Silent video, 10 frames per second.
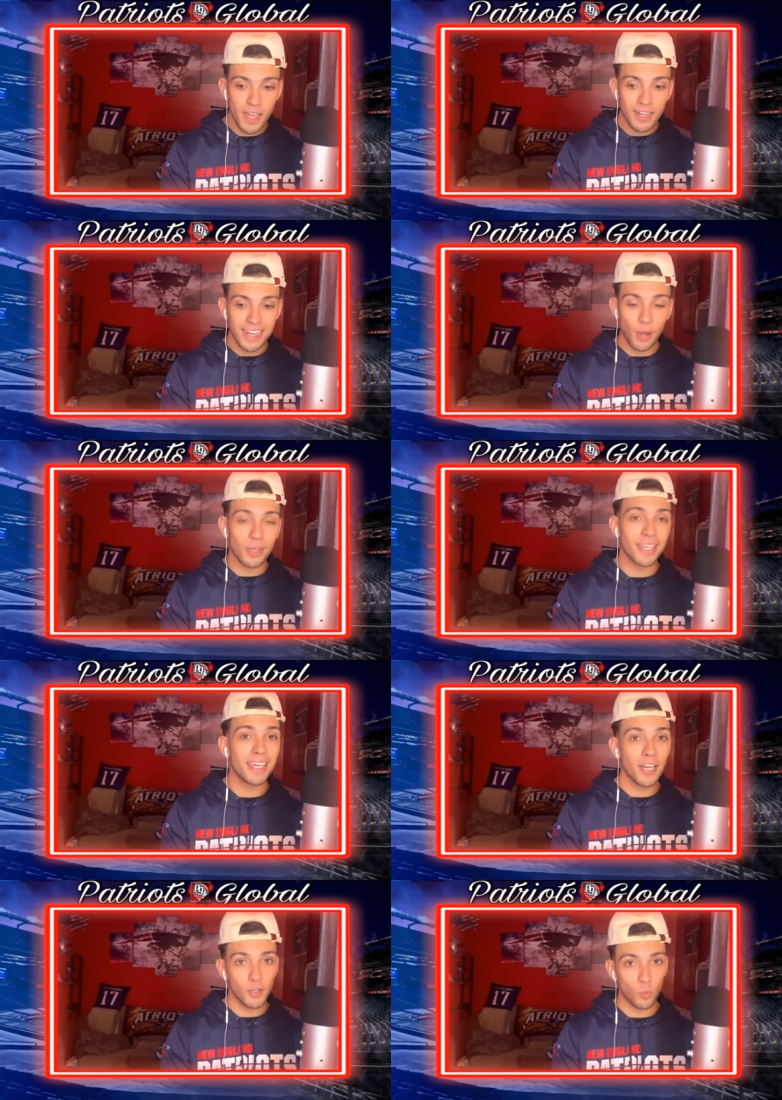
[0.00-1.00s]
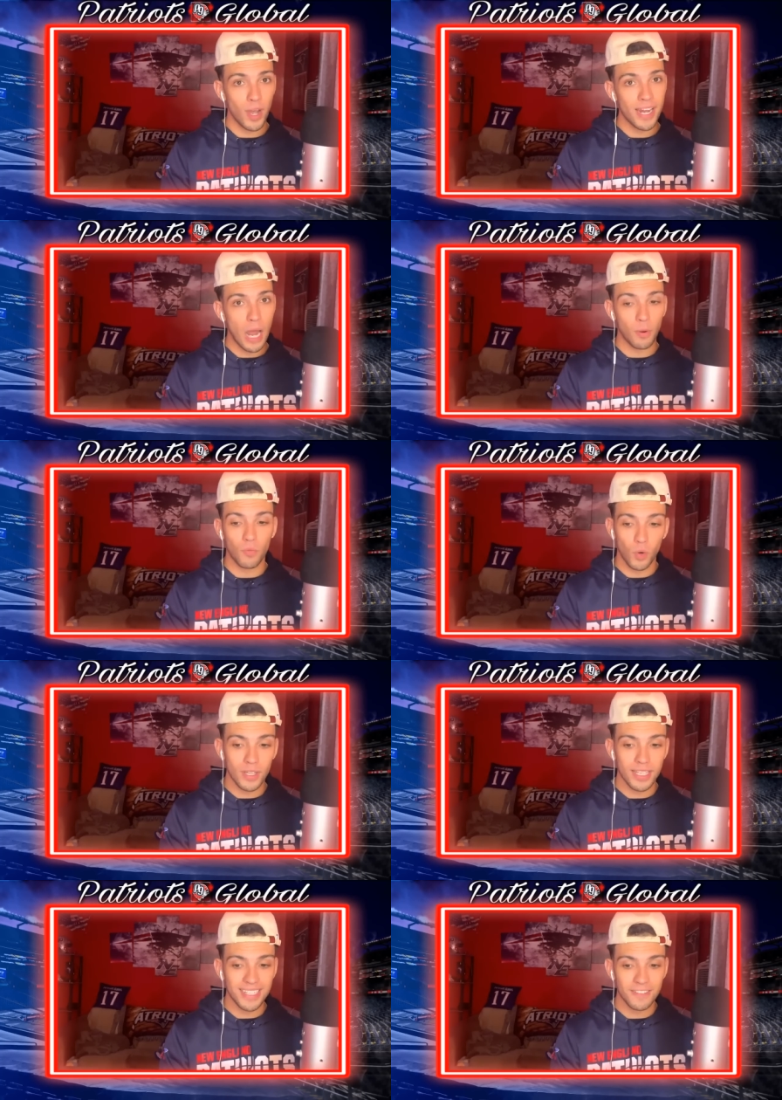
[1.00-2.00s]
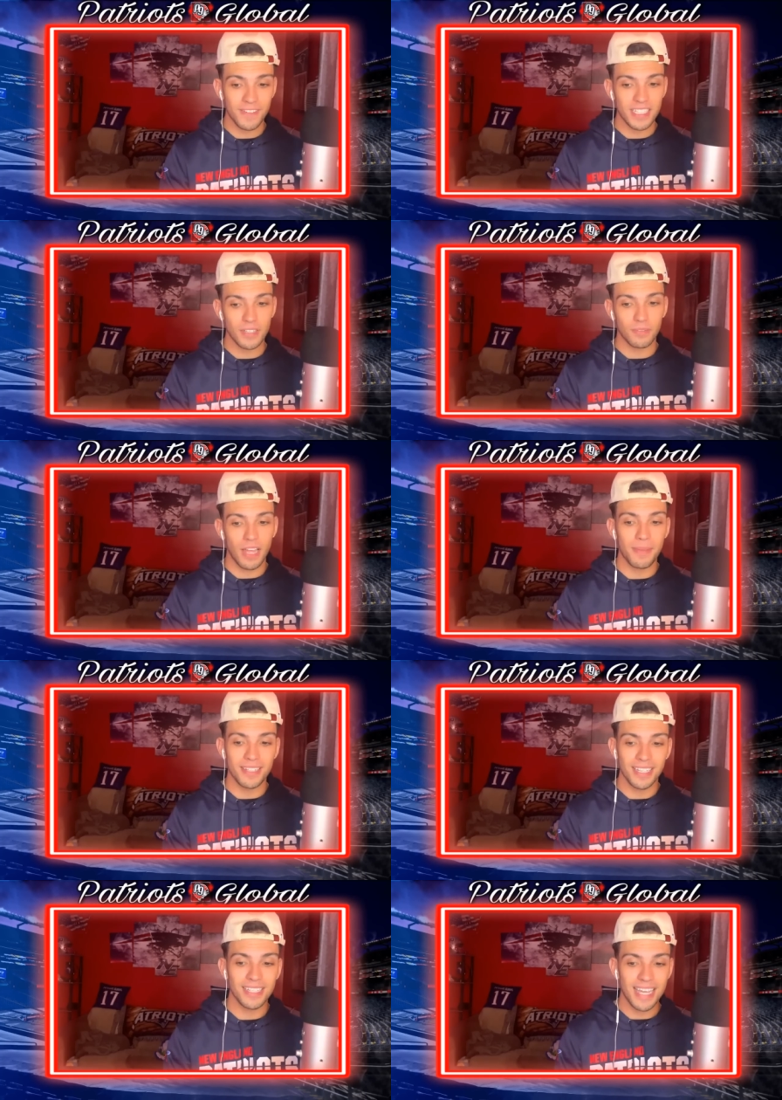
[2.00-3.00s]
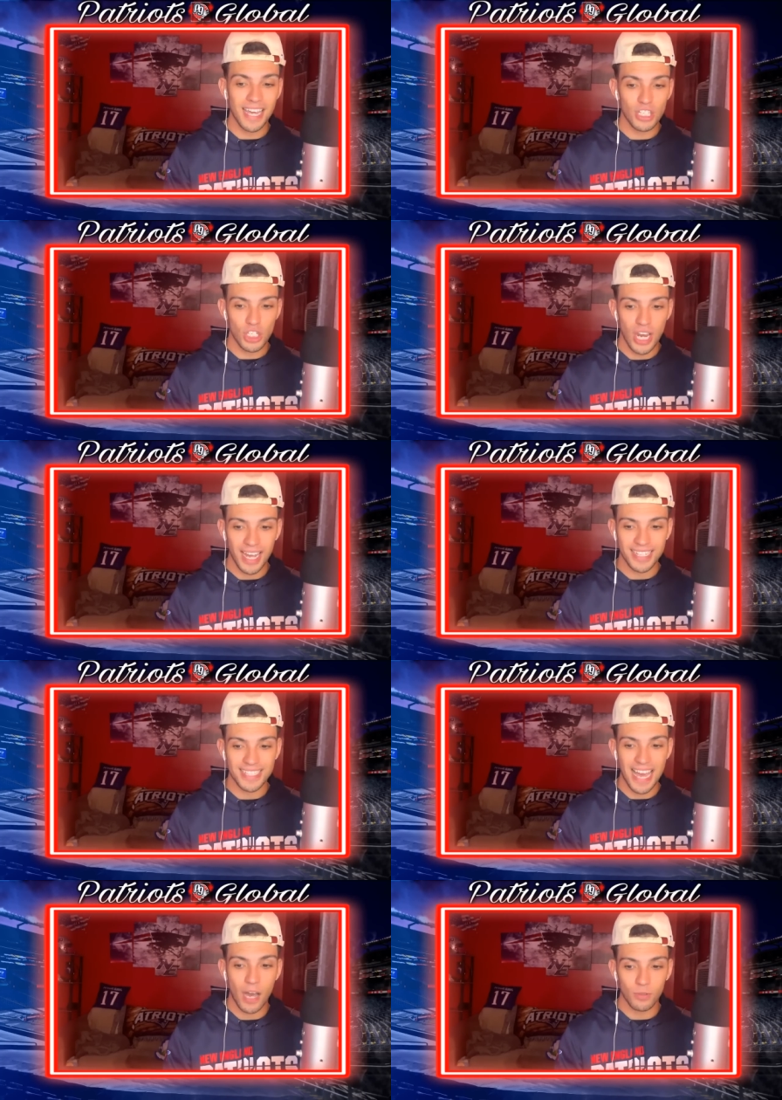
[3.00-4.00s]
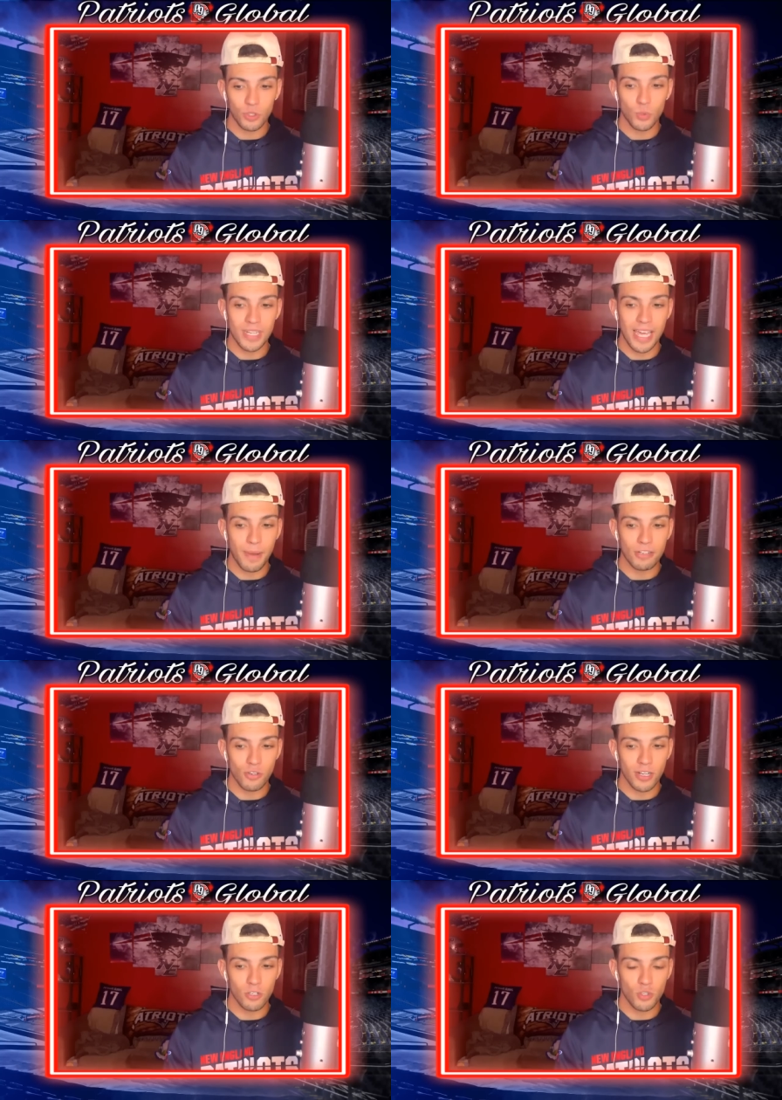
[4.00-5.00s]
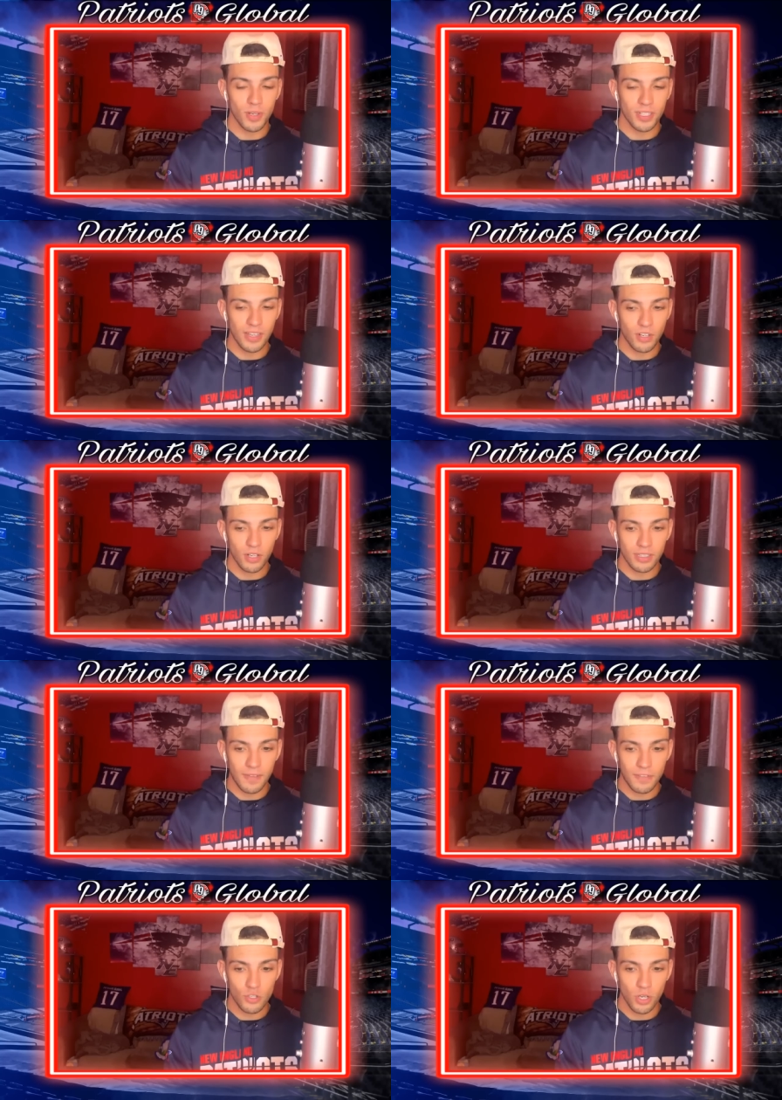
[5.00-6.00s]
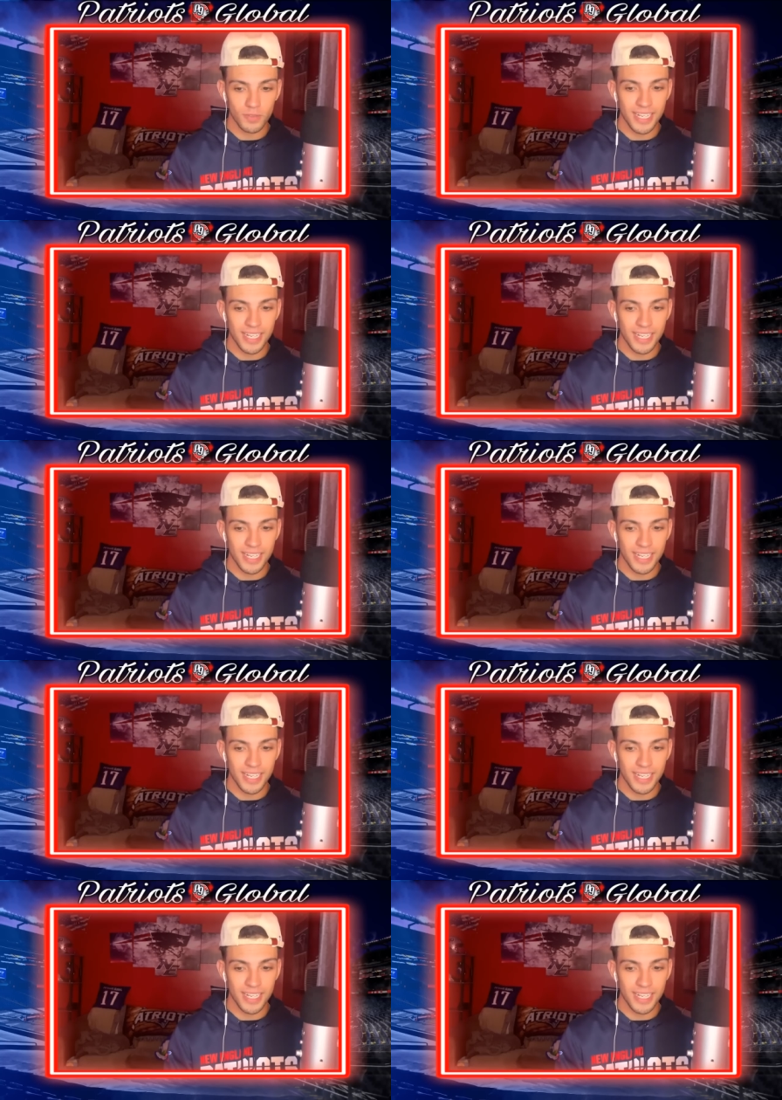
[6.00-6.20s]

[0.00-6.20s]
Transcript: Now, Keion White, our rookie defensive lineman, did get checked out today by trainers during 11 on 11 drills.